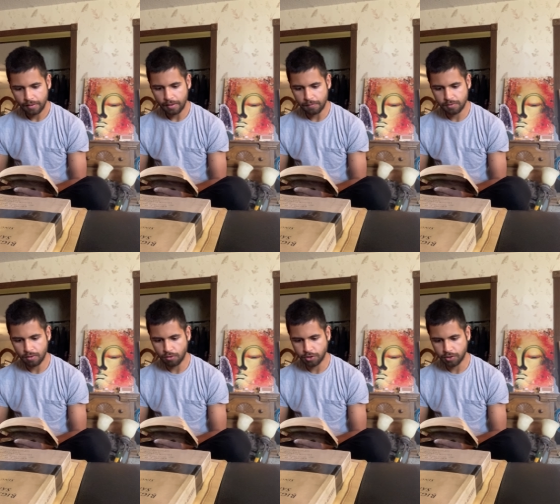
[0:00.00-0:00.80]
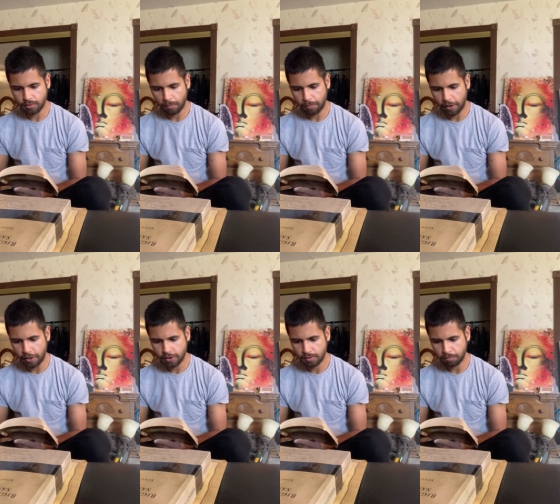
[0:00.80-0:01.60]
If soldiers are
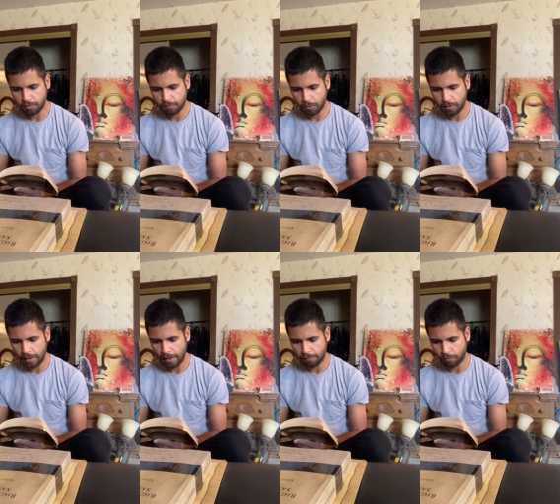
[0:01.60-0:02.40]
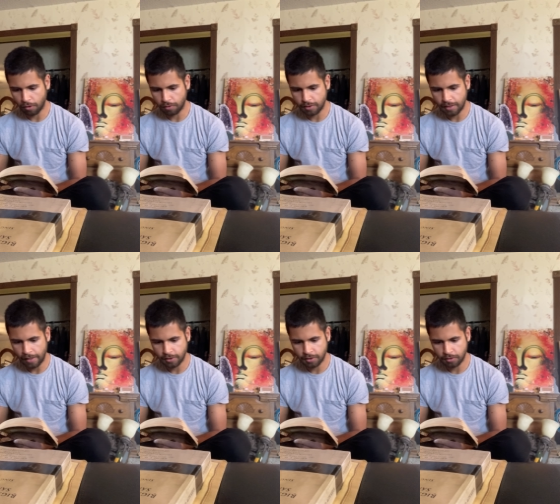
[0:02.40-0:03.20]
punished before they have grown
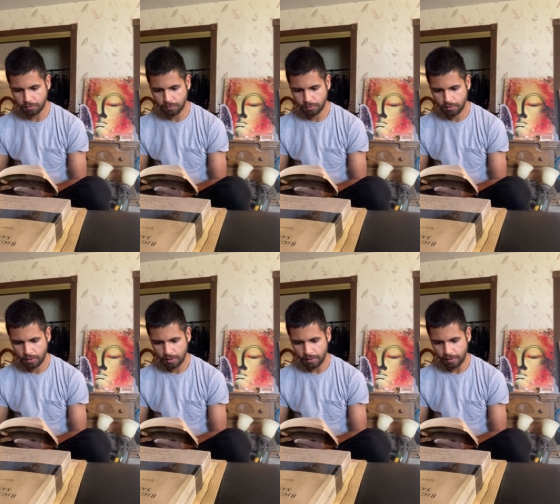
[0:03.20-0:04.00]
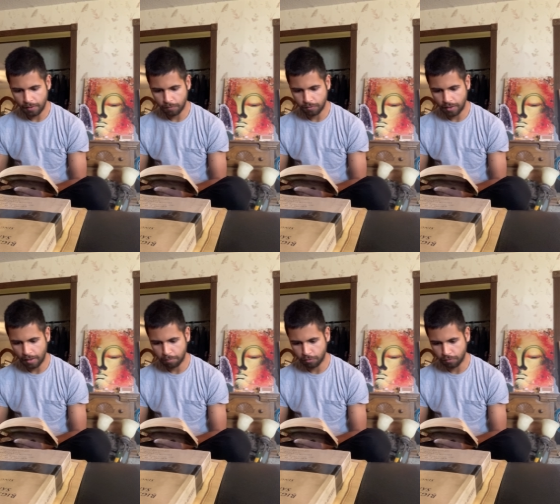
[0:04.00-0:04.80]
attached to you, they will
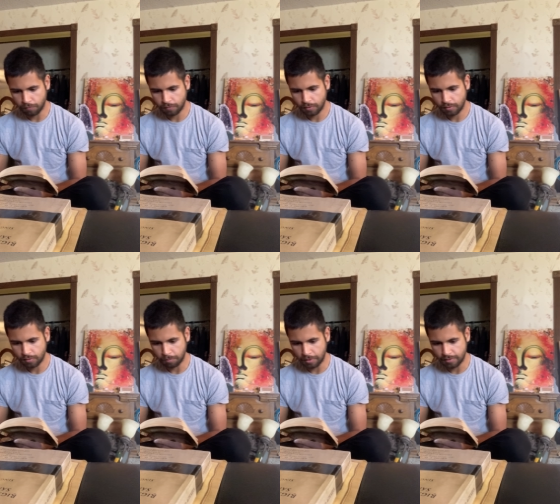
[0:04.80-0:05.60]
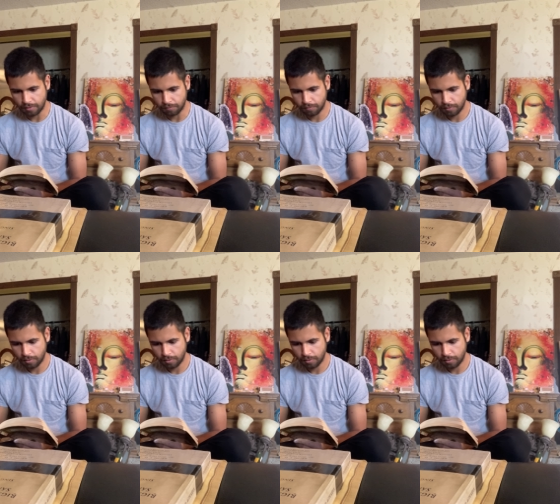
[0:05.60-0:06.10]
not prove submissive,